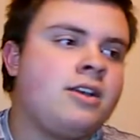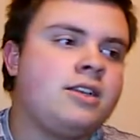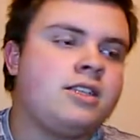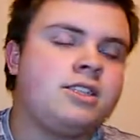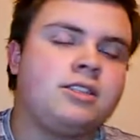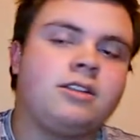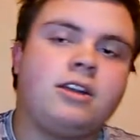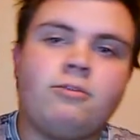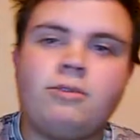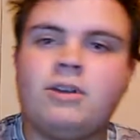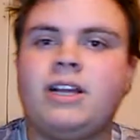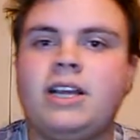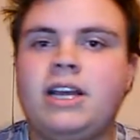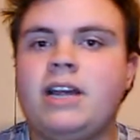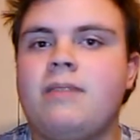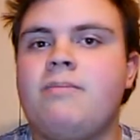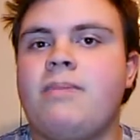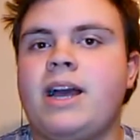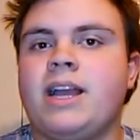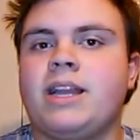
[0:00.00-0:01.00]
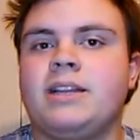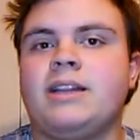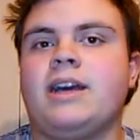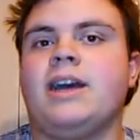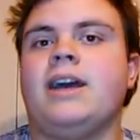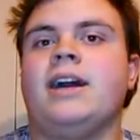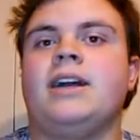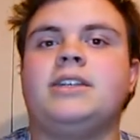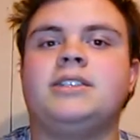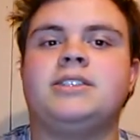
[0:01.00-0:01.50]
So I went ahead back in the
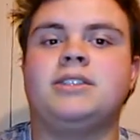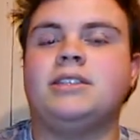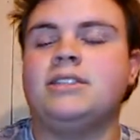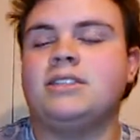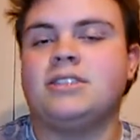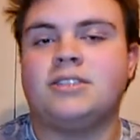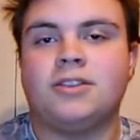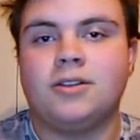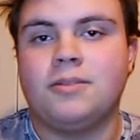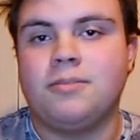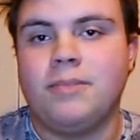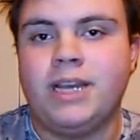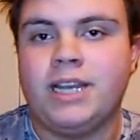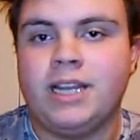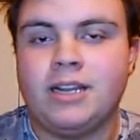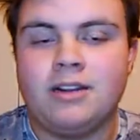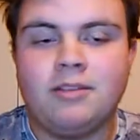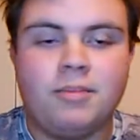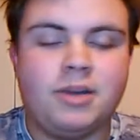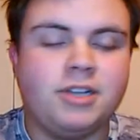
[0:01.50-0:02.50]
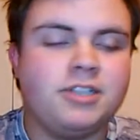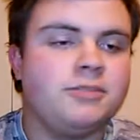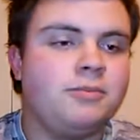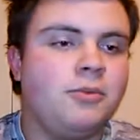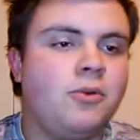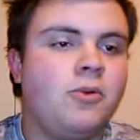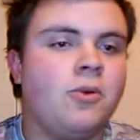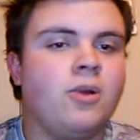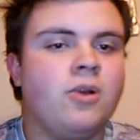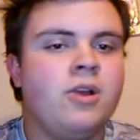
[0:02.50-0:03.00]
house and started making a bunch
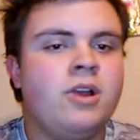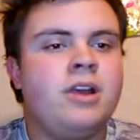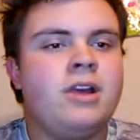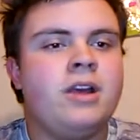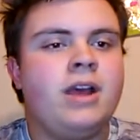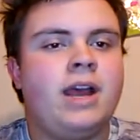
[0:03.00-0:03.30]
more.